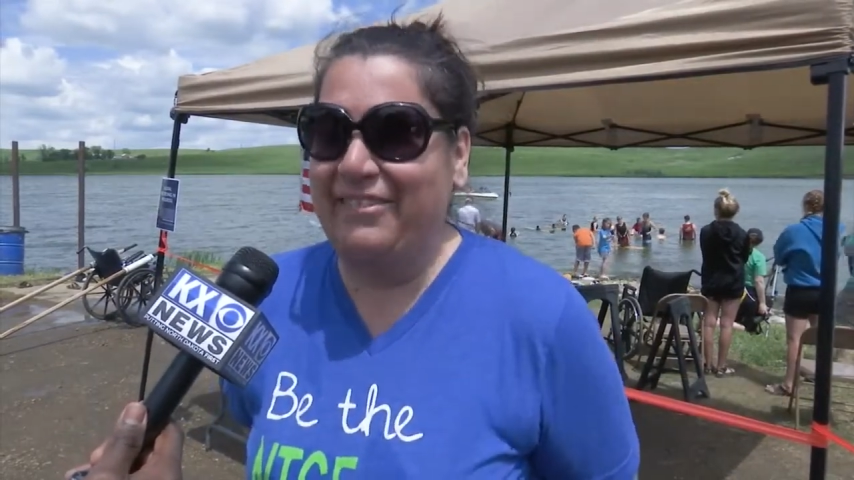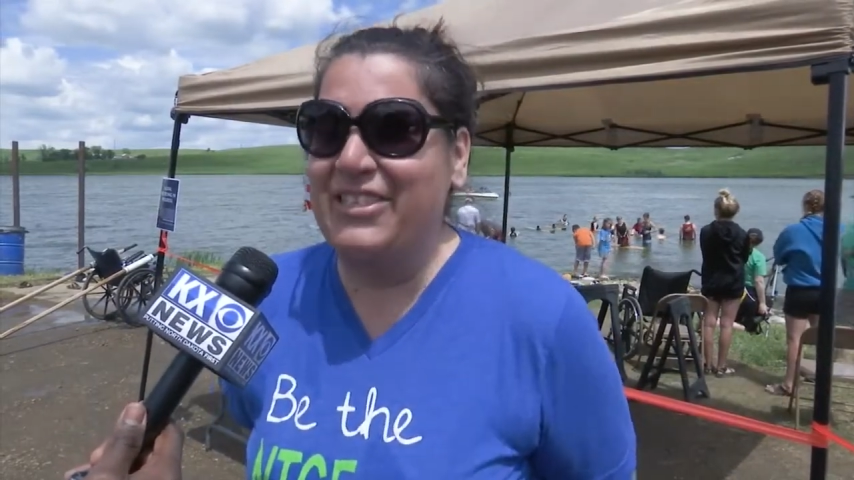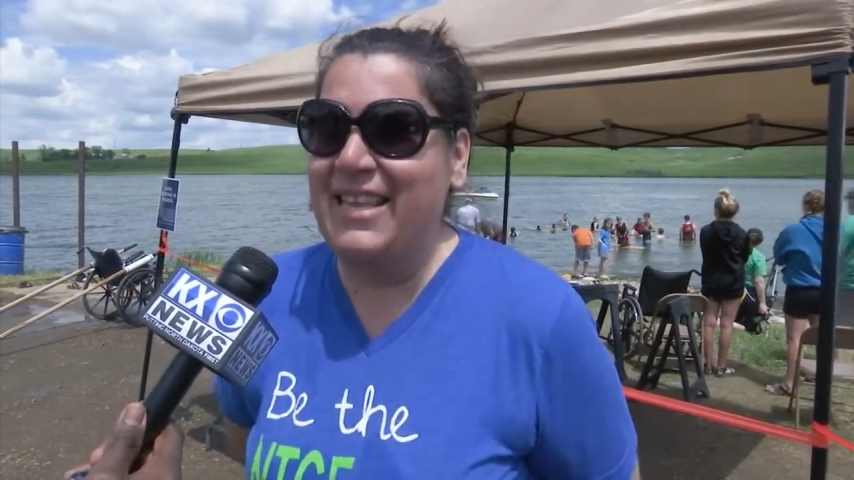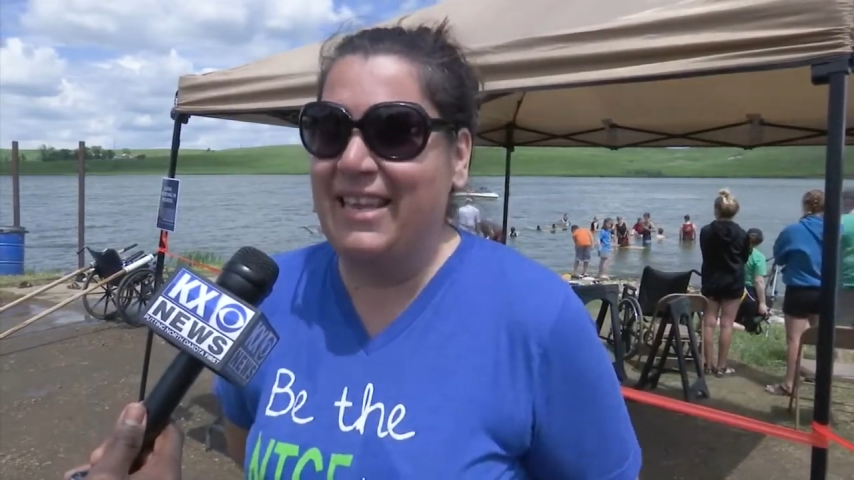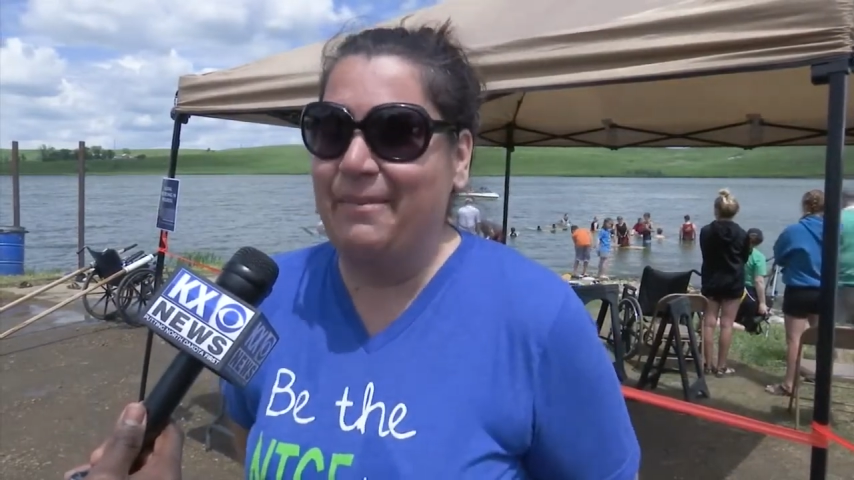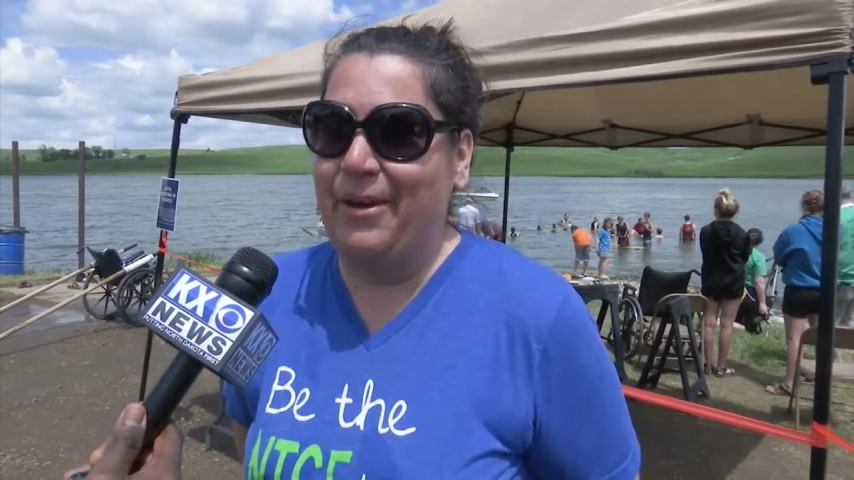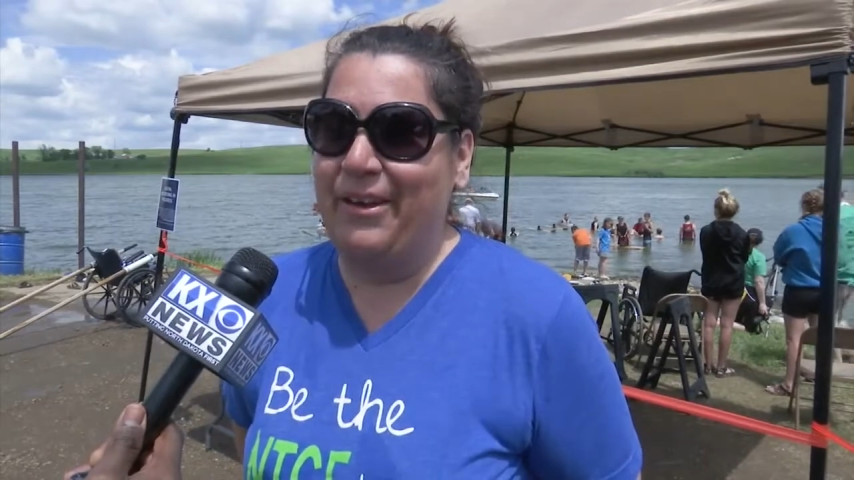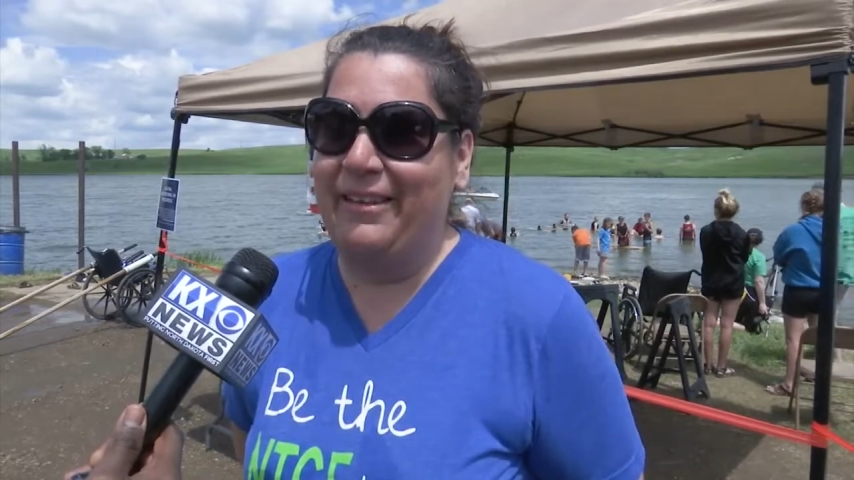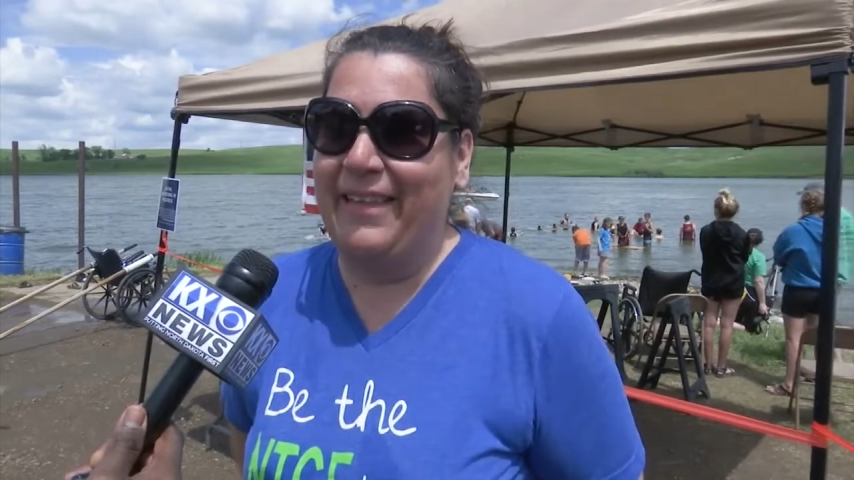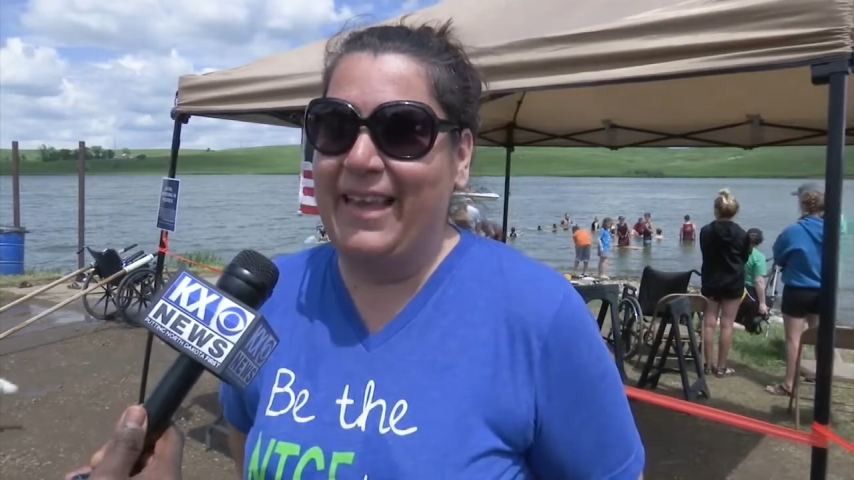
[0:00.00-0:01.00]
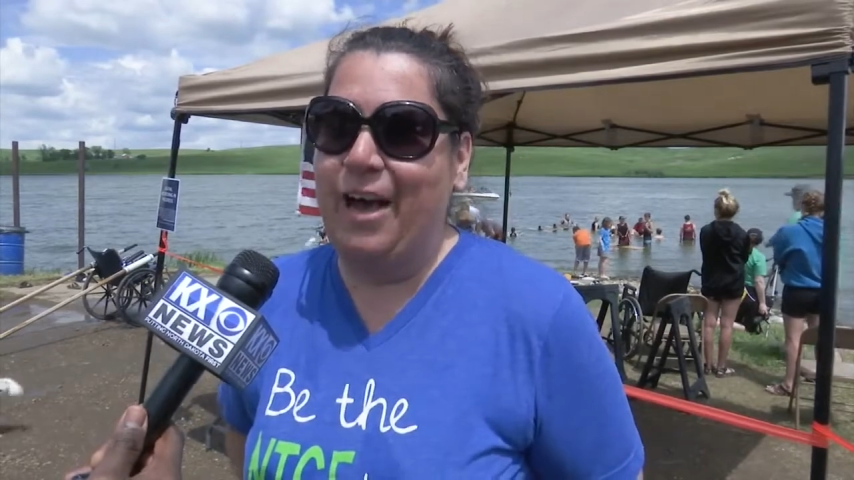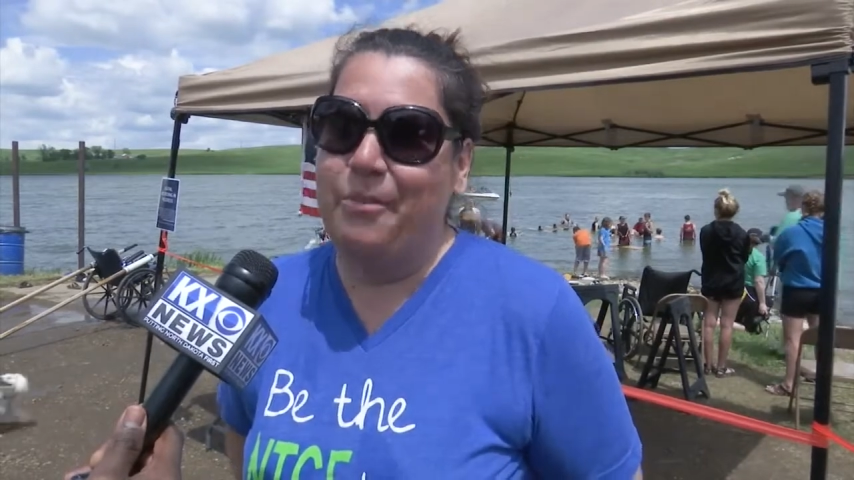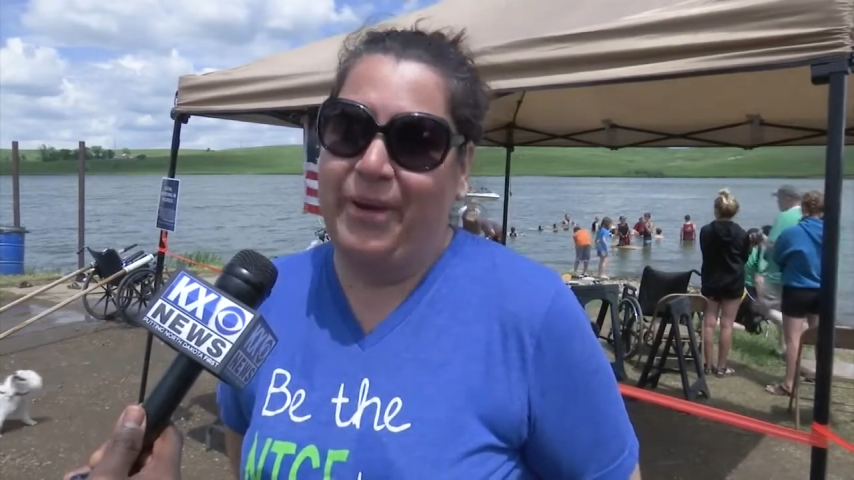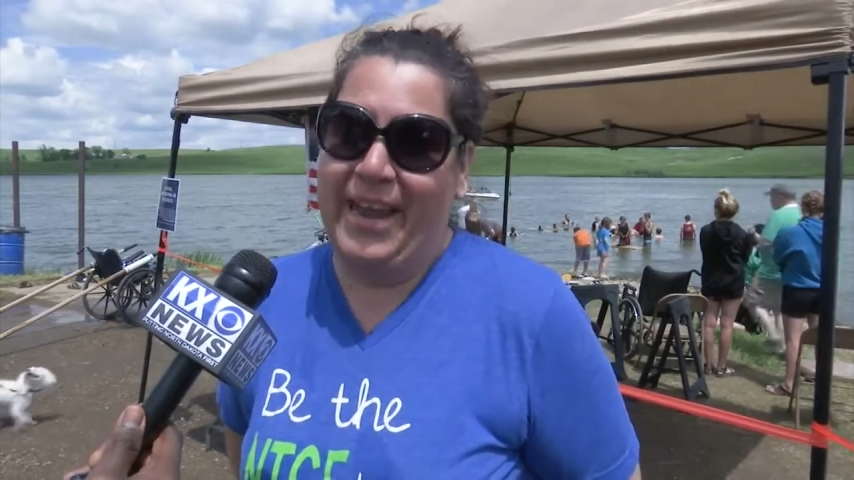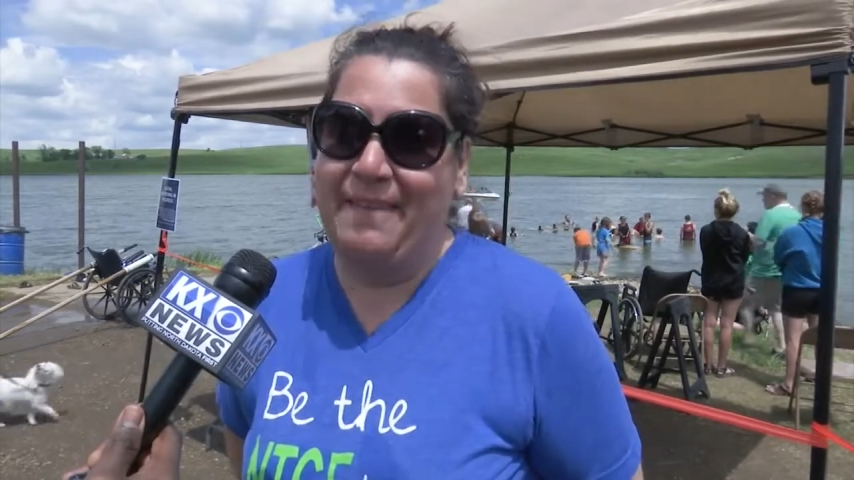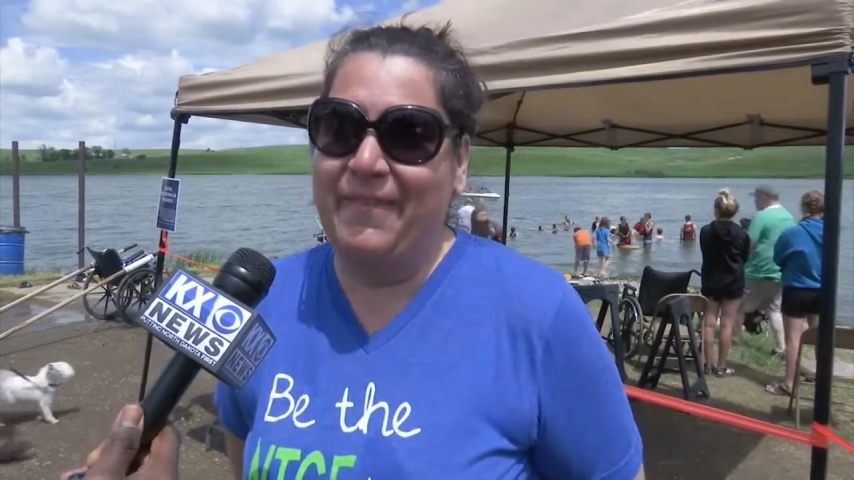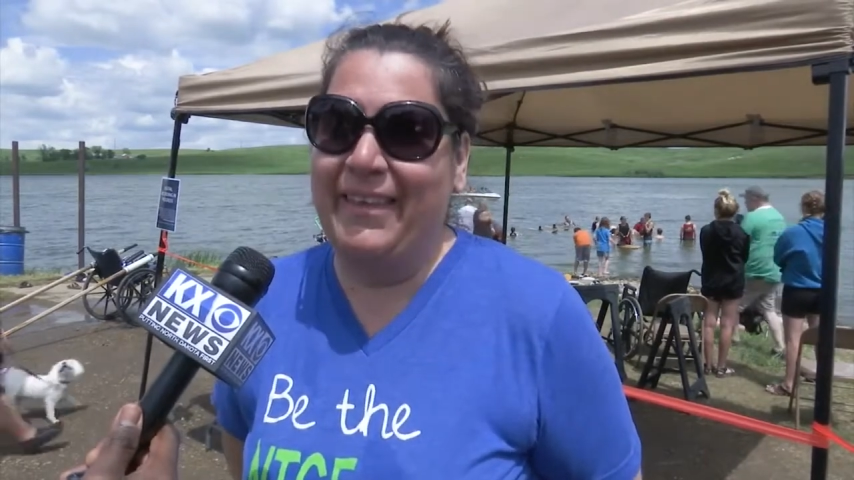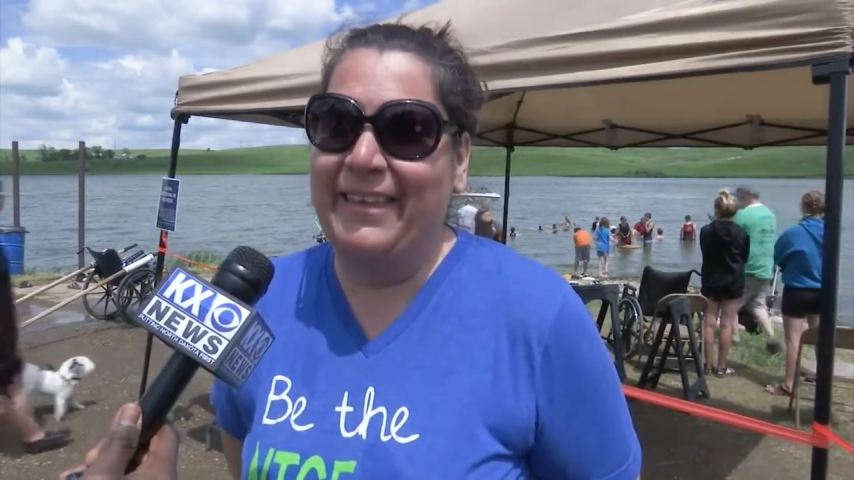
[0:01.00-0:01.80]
just think about like how brave